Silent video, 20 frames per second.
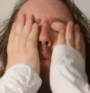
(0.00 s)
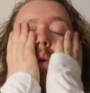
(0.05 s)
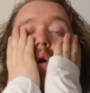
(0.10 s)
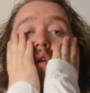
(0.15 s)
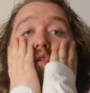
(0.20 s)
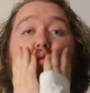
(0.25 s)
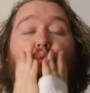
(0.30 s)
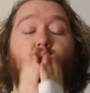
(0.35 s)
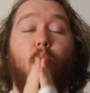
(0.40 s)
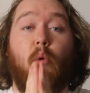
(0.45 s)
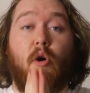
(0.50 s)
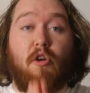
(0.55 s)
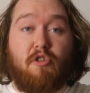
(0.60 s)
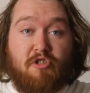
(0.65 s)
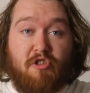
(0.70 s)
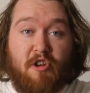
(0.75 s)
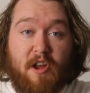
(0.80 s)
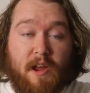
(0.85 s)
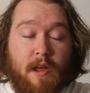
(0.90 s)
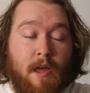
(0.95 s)
much for
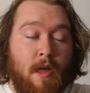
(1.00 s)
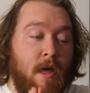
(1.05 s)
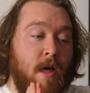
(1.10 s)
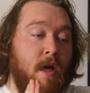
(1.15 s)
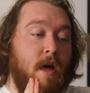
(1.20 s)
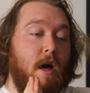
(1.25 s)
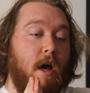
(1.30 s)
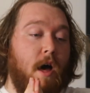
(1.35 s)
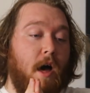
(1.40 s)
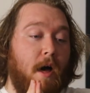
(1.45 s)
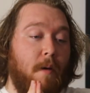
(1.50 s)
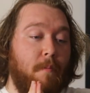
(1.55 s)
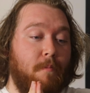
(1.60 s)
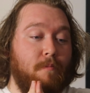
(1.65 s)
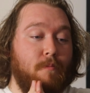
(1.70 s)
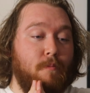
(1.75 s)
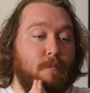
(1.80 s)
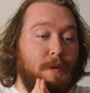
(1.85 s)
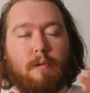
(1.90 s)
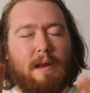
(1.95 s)
watching.
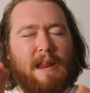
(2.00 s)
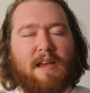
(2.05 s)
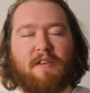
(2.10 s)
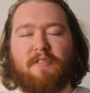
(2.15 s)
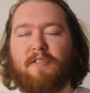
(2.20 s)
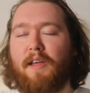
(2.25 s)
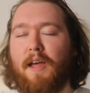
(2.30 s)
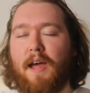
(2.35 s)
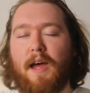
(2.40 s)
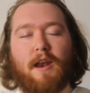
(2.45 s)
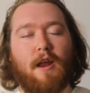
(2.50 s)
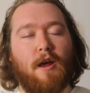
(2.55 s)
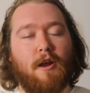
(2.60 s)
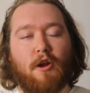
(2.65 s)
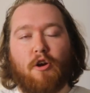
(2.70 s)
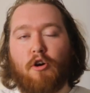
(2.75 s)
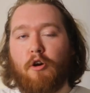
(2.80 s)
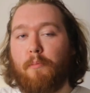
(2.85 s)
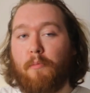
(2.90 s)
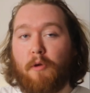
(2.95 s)
Please, again, I
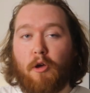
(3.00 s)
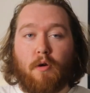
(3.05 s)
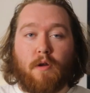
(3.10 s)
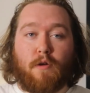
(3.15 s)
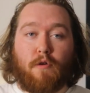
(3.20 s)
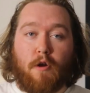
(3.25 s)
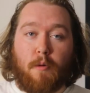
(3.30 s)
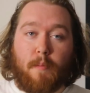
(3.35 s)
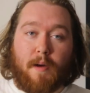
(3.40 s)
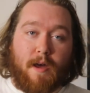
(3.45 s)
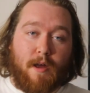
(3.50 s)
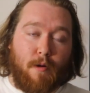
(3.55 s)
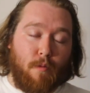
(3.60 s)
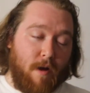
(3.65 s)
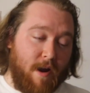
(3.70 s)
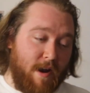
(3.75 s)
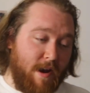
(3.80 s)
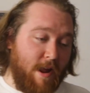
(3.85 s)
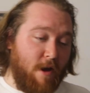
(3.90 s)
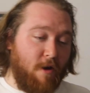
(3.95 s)
know I'm going on about it
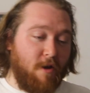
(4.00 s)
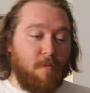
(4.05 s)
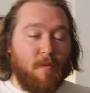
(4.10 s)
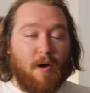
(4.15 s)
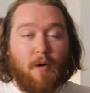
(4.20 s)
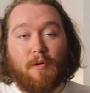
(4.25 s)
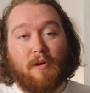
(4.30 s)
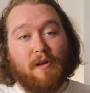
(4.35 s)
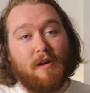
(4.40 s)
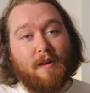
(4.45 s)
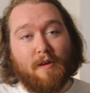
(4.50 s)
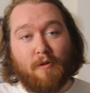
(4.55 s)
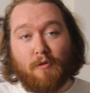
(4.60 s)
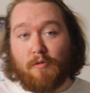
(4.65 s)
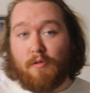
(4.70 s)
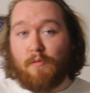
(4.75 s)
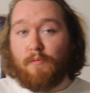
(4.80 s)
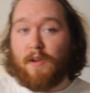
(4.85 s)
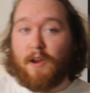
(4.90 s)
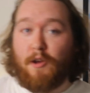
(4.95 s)
right now. You might want to click
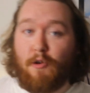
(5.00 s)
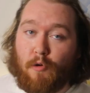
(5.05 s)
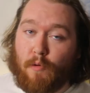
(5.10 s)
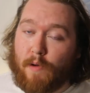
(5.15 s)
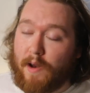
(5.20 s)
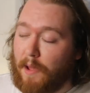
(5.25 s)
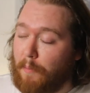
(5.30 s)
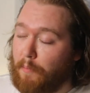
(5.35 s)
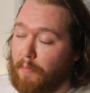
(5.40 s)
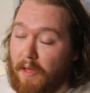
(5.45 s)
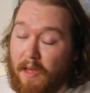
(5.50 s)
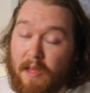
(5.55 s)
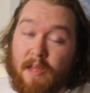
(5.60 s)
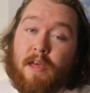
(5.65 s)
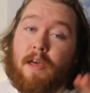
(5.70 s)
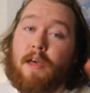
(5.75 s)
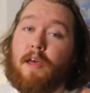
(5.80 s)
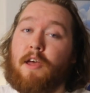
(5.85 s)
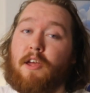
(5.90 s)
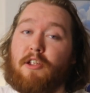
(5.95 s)
off the video already, but
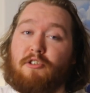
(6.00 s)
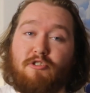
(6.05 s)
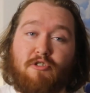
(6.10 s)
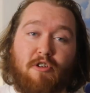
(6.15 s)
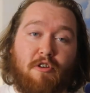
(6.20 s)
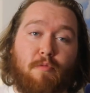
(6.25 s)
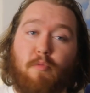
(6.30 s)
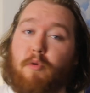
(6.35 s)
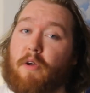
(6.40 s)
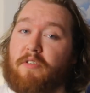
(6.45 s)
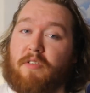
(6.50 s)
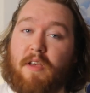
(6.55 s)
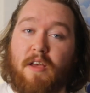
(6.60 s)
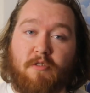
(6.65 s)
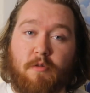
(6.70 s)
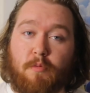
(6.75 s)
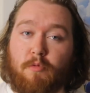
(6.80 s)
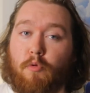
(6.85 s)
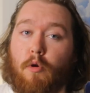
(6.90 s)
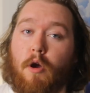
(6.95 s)
just press that
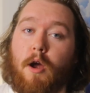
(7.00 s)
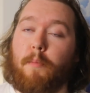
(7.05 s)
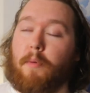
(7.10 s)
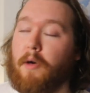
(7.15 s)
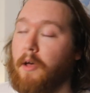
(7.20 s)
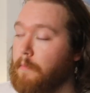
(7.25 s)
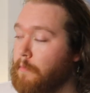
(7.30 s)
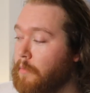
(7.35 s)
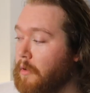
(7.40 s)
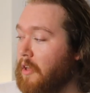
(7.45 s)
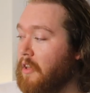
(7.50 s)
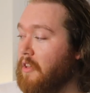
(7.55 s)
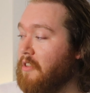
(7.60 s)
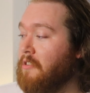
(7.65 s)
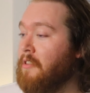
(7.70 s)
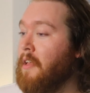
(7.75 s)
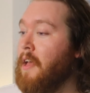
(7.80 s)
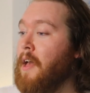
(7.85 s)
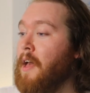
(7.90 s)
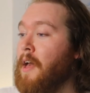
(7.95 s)
subscribe button,
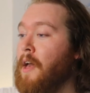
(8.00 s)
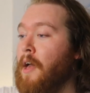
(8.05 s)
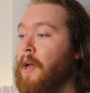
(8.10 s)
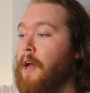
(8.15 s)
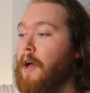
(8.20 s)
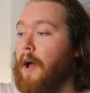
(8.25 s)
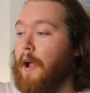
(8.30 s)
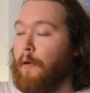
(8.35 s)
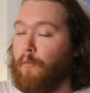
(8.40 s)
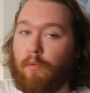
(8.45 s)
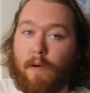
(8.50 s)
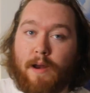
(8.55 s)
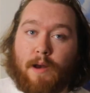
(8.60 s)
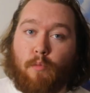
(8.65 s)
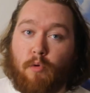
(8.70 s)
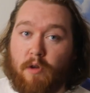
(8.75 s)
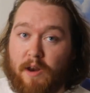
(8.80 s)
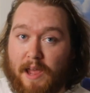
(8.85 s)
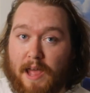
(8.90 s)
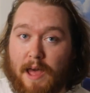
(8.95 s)
because I really
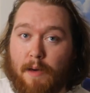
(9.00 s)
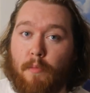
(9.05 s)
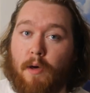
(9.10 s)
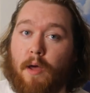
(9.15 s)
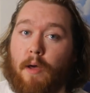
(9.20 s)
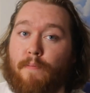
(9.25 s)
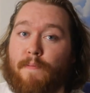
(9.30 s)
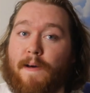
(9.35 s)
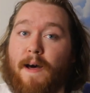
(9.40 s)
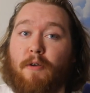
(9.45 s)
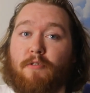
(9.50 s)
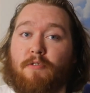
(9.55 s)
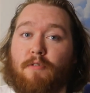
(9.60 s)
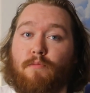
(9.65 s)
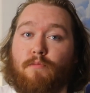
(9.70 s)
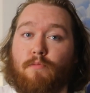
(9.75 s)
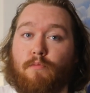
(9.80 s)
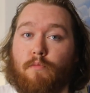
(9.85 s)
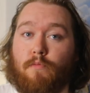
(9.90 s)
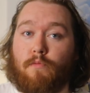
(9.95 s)
want to get my
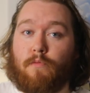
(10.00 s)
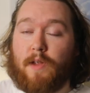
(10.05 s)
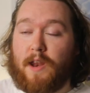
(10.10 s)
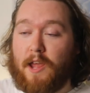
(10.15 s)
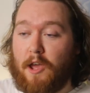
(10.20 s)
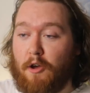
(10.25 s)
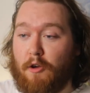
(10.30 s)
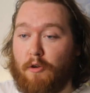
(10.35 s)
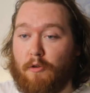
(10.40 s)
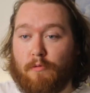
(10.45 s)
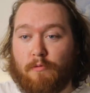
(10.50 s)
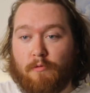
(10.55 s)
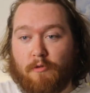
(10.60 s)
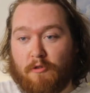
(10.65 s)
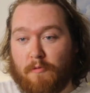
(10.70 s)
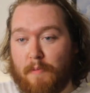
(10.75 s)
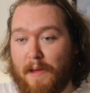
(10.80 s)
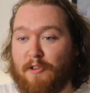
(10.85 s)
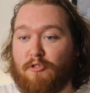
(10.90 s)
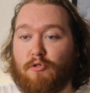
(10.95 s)
1,000 video
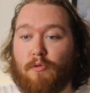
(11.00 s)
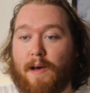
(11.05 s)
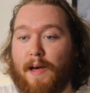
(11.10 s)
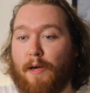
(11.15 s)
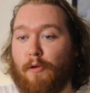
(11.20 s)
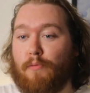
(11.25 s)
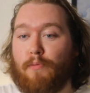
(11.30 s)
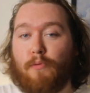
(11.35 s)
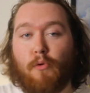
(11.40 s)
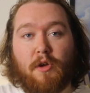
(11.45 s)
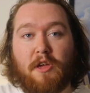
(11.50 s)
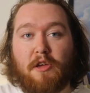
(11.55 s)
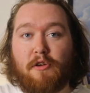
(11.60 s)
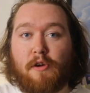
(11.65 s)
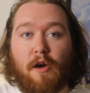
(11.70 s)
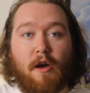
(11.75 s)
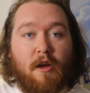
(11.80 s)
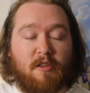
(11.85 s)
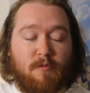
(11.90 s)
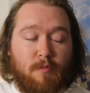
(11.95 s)
special out for you
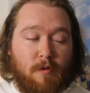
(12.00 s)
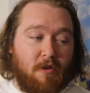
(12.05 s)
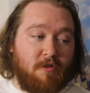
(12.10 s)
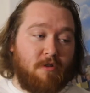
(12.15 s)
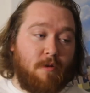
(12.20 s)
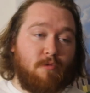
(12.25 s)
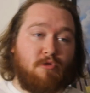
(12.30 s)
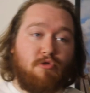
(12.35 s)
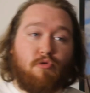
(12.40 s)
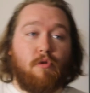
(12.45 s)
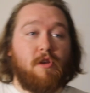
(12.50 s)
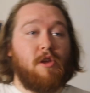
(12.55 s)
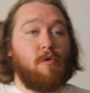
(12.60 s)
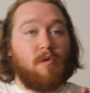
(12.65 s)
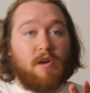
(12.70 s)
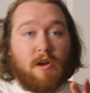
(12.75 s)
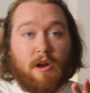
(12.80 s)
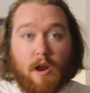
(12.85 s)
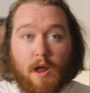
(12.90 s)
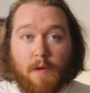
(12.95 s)
guys, because I'm sure you
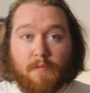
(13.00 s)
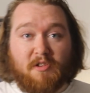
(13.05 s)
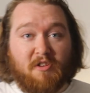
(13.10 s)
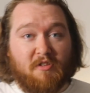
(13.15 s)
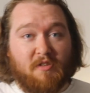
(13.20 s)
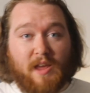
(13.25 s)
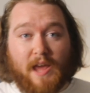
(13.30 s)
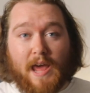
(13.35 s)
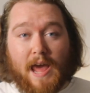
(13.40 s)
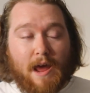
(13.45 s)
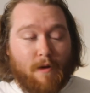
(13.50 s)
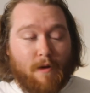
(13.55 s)
would love to see